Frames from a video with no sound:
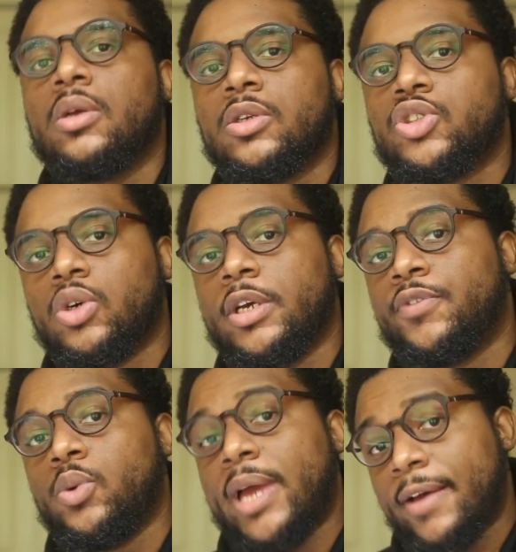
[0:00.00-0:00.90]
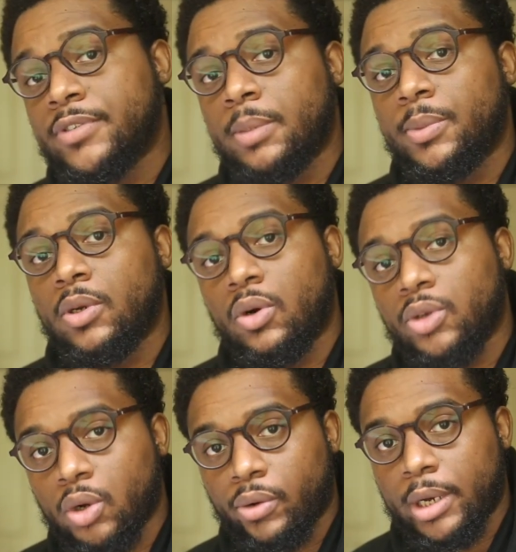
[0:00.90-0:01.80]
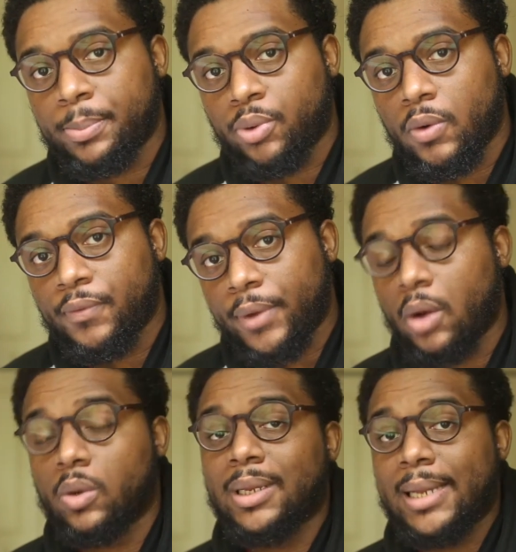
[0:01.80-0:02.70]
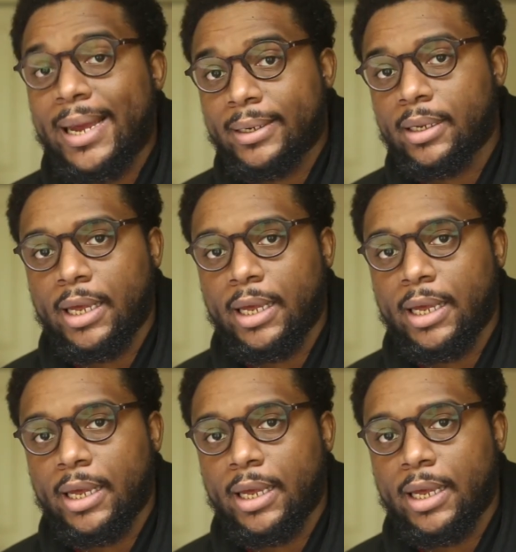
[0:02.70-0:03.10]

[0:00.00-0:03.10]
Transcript: So if you have something on your credit profile like